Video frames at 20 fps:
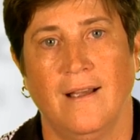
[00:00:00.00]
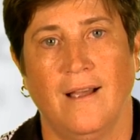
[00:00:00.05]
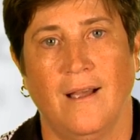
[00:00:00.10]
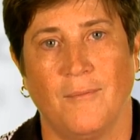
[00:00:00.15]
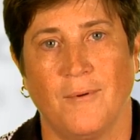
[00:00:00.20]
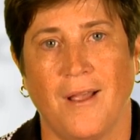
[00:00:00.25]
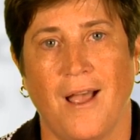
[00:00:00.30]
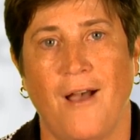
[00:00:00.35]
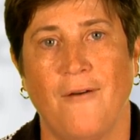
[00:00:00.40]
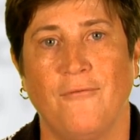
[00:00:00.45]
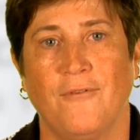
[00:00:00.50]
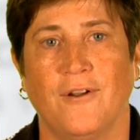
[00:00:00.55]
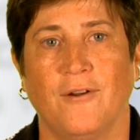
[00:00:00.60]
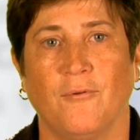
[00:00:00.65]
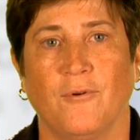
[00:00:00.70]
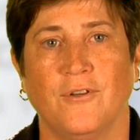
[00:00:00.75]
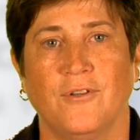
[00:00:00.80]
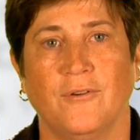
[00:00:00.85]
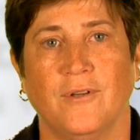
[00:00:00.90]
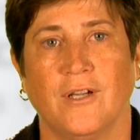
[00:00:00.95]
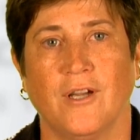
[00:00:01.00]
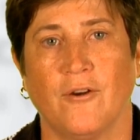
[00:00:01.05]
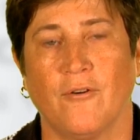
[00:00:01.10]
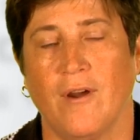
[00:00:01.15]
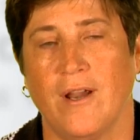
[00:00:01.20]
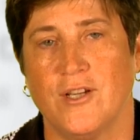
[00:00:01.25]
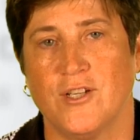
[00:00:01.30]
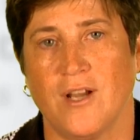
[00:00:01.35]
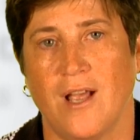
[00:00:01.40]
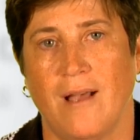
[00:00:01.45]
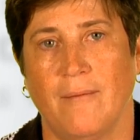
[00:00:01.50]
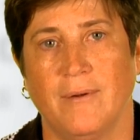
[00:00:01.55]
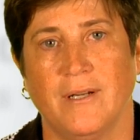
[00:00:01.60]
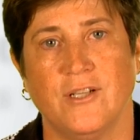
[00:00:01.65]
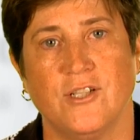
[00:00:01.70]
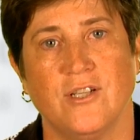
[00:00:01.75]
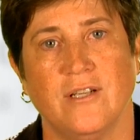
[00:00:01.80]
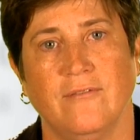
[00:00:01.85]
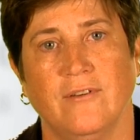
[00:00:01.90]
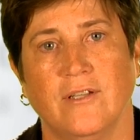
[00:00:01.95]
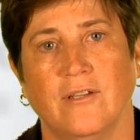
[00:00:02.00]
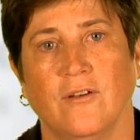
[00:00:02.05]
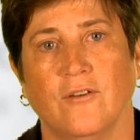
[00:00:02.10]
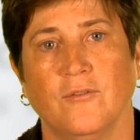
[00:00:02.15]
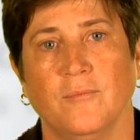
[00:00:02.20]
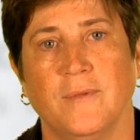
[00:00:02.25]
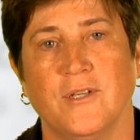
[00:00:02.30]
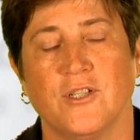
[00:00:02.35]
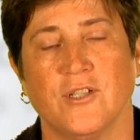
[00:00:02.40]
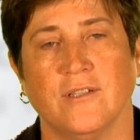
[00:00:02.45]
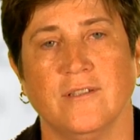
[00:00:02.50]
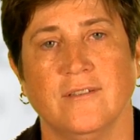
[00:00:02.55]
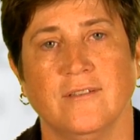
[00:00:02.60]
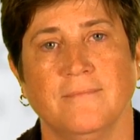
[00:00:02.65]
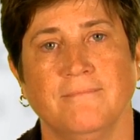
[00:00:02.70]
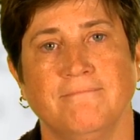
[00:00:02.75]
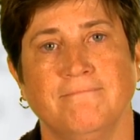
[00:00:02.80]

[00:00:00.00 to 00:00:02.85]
I'm confident we're doing a great job at achieving those missions.